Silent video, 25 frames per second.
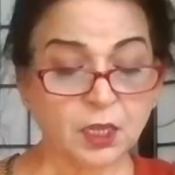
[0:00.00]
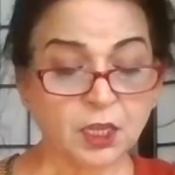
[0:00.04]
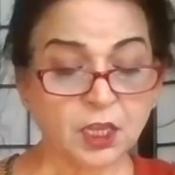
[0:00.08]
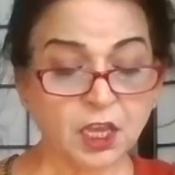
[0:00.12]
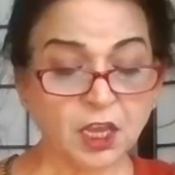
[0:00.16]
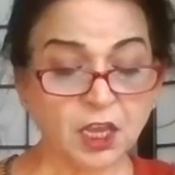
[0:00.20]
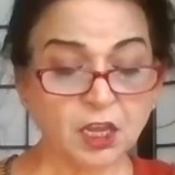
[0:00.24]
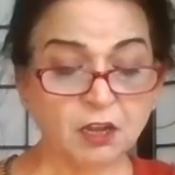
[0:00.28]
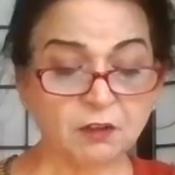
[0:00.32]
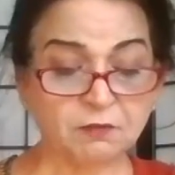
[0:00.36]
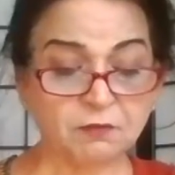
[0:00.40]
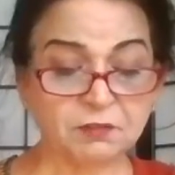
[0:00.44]

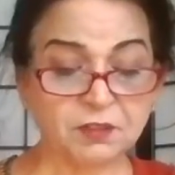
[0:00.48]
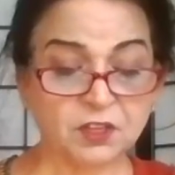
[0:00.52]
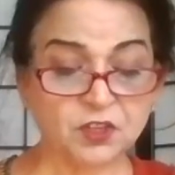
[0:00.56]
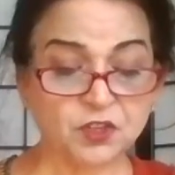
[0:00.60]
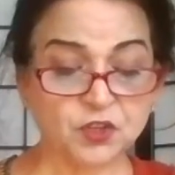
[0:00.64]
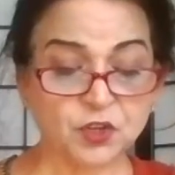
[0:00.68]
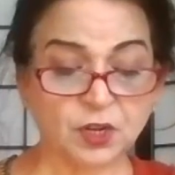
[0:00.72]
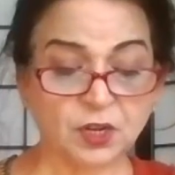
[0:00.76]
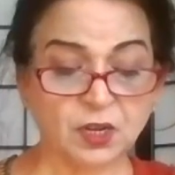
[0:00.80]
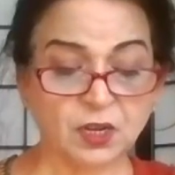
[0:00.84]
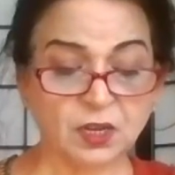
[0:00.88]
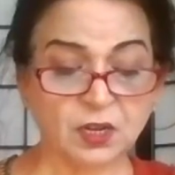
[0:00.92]
king of the
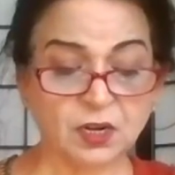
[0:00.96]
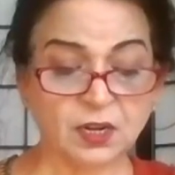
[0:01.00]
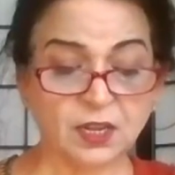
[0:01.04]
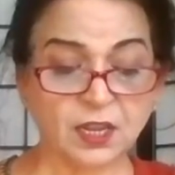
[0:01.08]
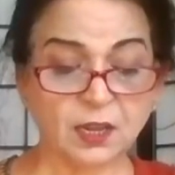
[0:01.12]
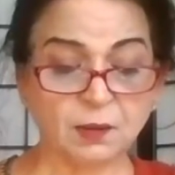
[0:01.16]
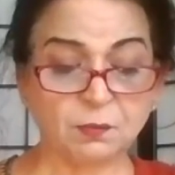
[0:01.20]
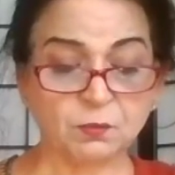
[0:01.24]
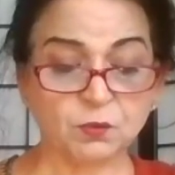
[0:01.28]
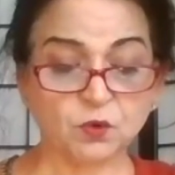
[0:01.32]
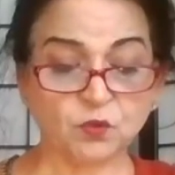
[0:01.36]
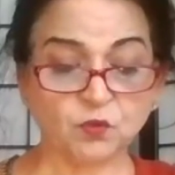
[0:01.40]
jungle,
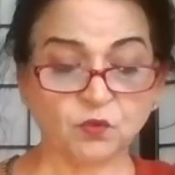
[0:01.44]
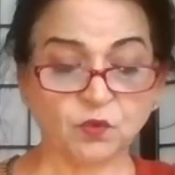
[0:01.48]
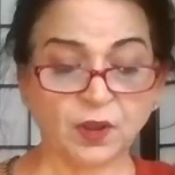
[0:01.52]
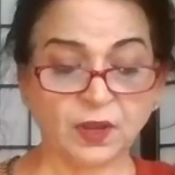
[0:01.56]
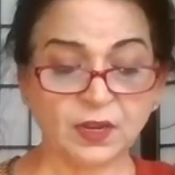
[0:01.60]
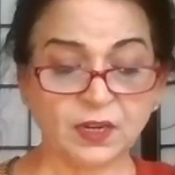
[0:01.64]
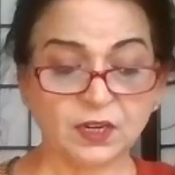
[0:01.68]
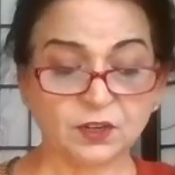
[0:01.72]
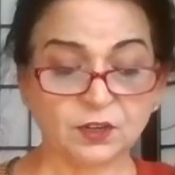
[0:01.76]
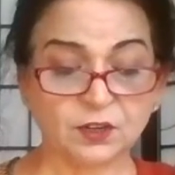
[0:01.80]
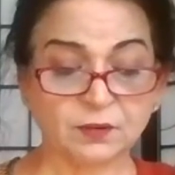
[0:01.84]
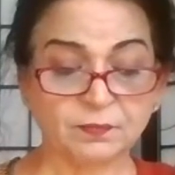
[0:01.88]
came to
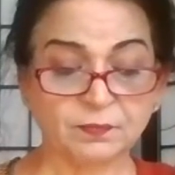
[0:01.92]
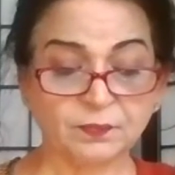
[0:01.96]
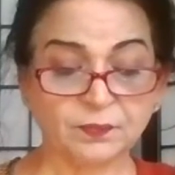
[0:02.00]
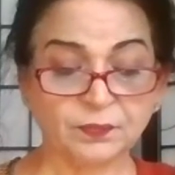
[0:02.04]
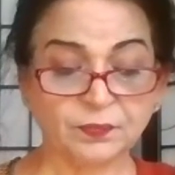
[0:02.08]
fight.